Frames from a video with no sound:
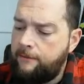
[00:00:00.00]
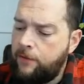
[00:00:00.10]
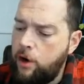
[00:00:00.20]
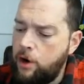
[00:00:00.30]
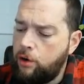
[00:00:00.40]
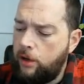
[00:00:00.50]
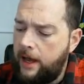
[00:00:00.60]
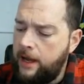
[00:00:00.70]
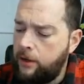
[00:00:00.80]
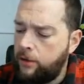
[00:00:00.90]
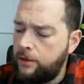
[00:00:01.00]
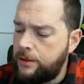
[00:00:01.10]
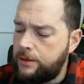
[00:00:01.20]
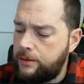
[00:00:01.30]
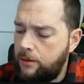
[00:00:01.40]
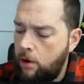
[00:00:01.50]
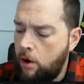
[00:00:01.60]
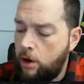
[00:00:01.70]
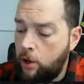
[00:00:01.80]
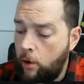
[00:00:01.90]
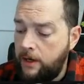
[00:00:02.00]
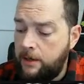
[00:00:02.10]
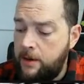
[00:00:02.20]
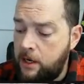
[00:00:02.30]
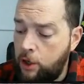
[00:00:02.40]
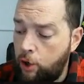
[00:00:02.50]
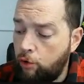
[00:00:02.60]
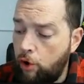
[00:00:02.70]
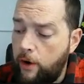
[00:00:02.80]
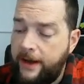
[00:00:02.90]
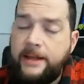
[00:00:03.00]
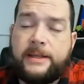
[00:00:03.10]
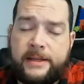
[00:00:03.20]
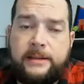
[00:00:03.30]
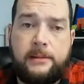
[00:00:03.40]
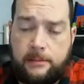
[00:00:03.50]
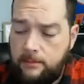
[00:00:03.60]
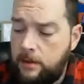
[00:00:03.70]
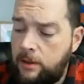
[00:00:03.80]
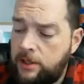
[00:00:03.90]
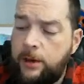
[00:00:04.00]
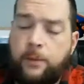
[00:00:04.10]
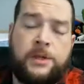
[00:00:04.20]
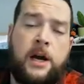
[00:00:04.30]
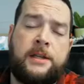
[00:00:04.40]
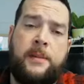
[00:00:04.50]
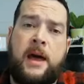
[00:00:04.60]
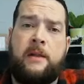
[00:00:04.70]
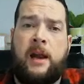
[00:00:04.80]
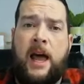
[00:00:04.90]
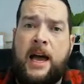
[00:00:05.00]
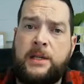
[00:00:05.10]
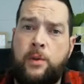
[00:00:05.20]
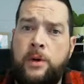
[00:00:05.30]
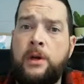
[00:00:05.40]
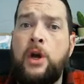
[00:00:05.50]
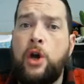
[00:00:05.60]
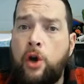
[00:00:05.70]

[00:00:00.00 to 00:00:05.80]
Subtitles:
Vertical angles are going to be congruent, just like we talked about in the last one.